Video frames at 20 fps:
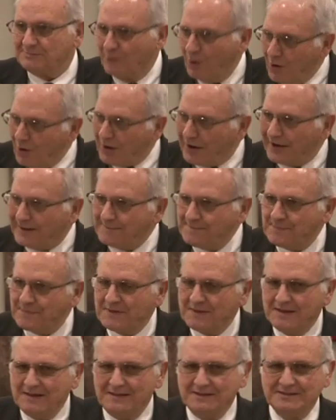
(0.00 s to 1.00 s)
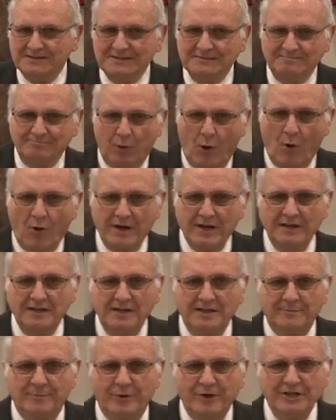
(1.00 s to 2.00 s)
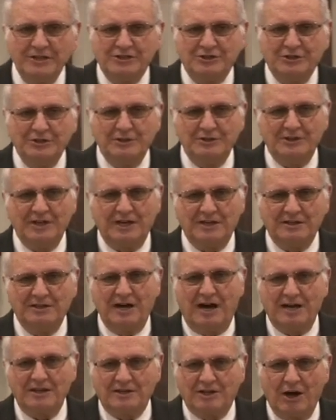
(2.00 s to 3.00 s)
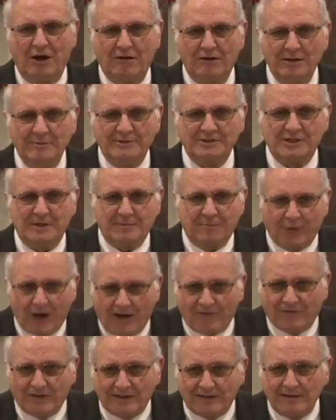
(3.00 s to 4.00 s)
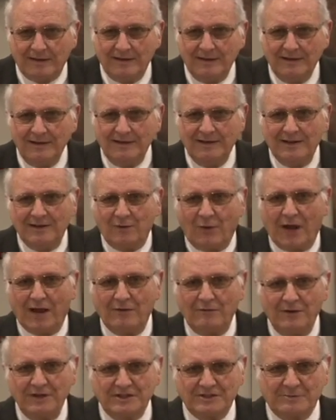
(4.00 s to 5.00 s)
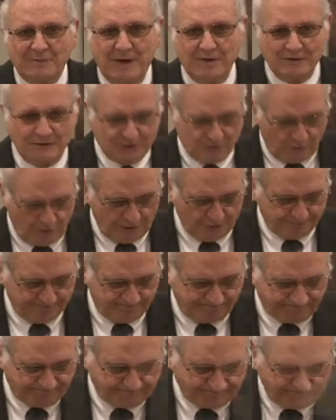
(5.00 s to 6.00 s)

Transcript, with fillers: Boy, born into the priesthood, yet God called him as a prophet while he was in his mother's womb.